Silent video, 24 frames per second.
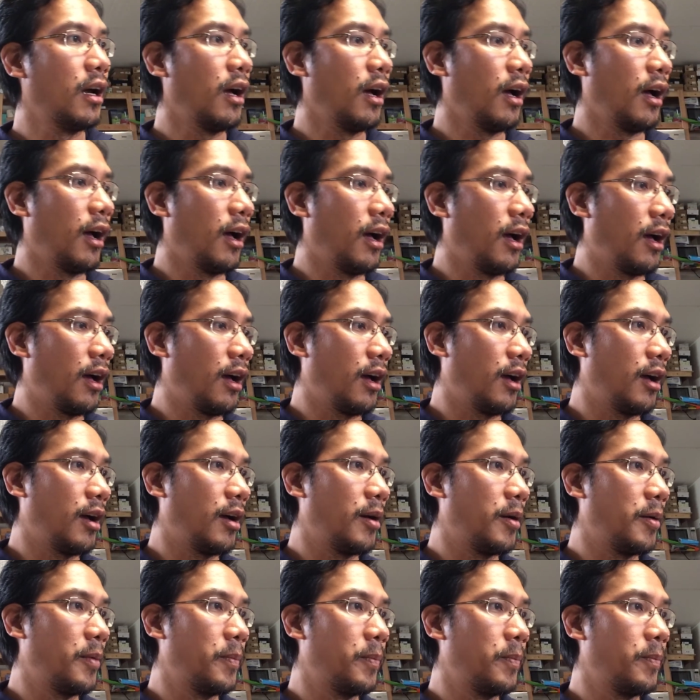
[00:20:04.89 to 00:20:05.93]

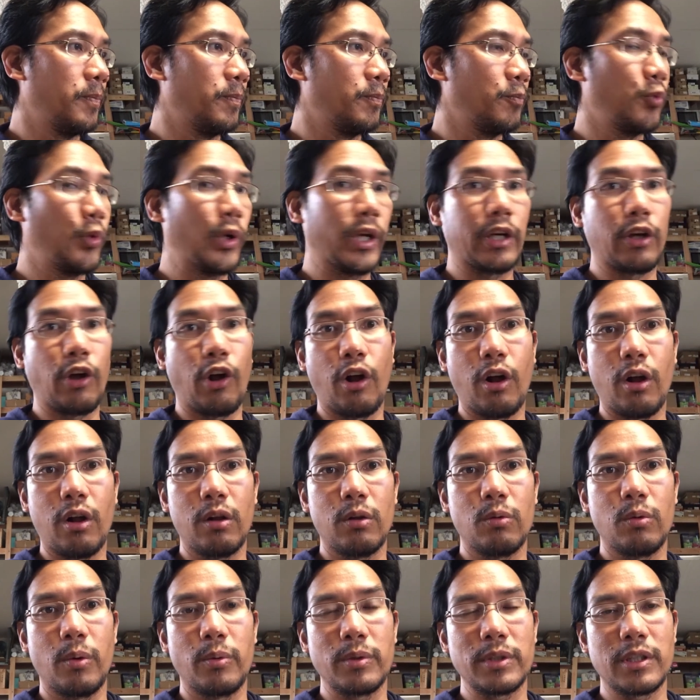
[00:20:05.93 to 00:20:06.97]
recall
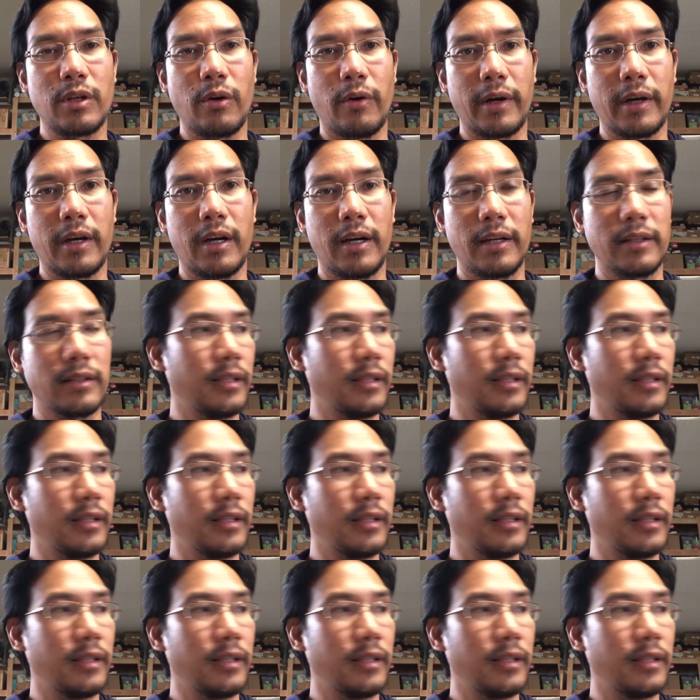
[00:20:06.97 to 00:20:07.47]
what was going on.